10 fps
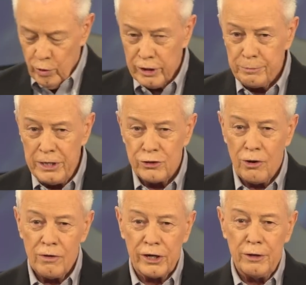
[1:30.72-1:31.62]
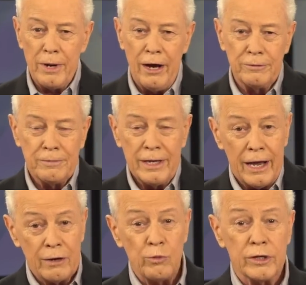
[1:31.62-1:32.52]
we're going to be talking about,
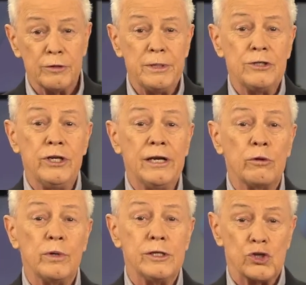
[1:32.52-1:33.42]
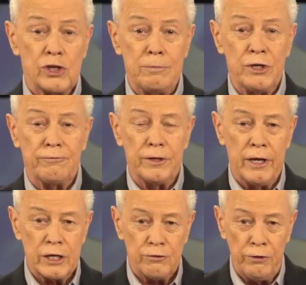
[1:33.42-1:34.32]
and we're going to be dealing with this subject for the
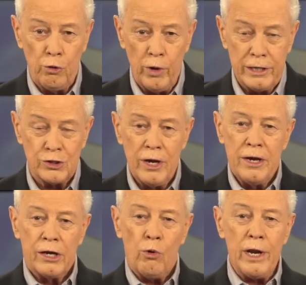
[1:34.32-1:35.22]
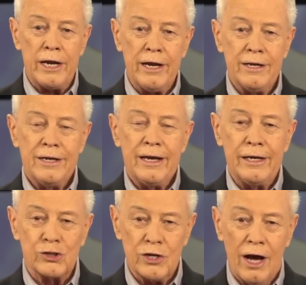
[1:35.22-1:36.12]
next few weeks. Quitting
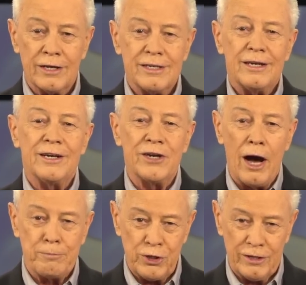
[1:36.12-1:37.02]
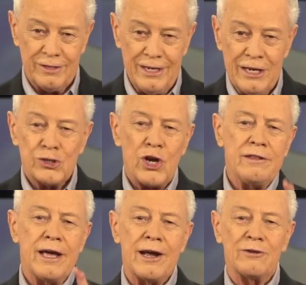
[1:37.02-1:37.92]
is not an option.
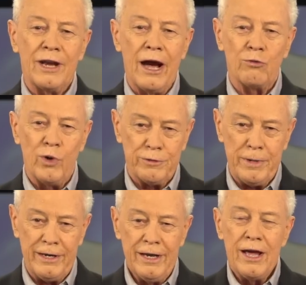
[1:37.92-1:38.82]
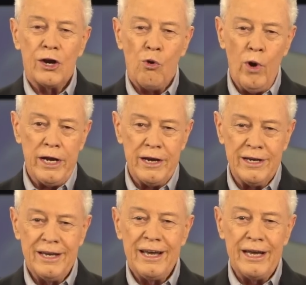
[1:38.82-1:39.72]
Say that out loud with me.
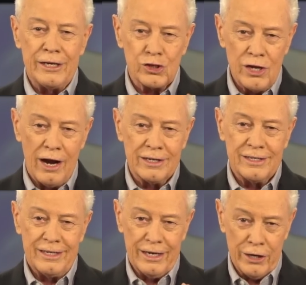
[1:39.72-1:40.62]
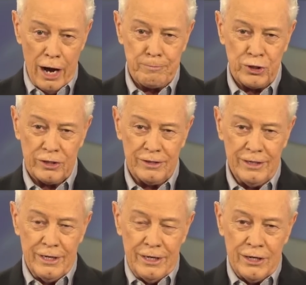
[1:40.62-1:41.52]
Quitting is not an option.
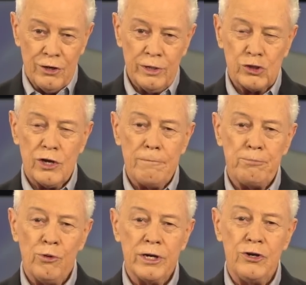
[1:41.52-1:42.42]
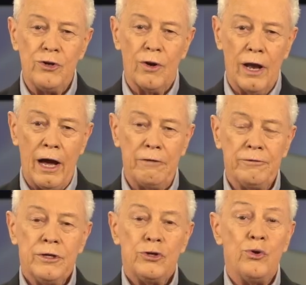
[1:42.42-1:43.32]
You know, at some point in your life,
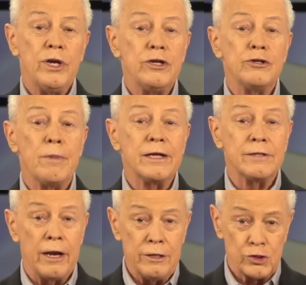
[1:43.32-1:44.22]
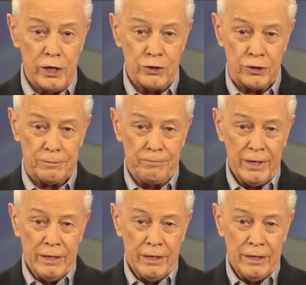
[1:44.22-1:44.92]
you need to make that decision.